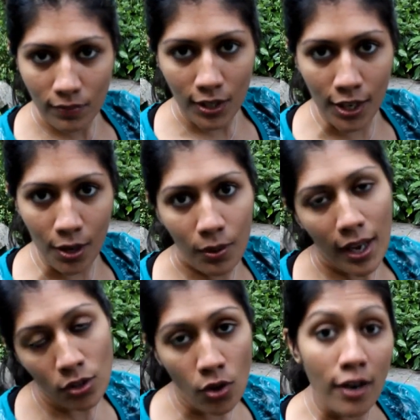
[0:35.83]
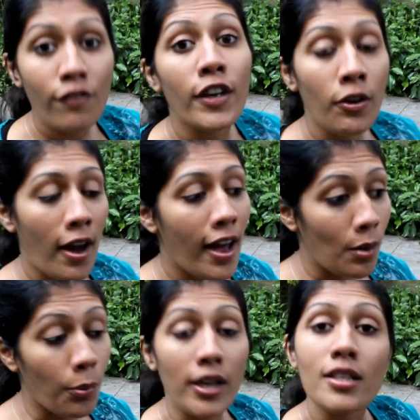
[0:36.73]
you know, and try to figure out how to
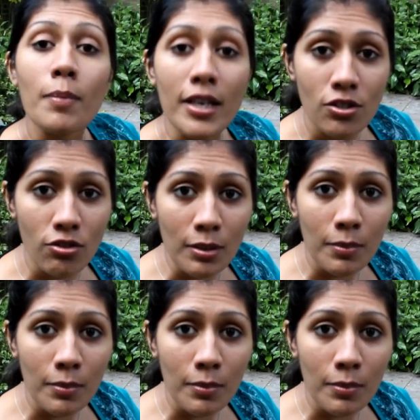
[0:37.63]
bring it to mainstream.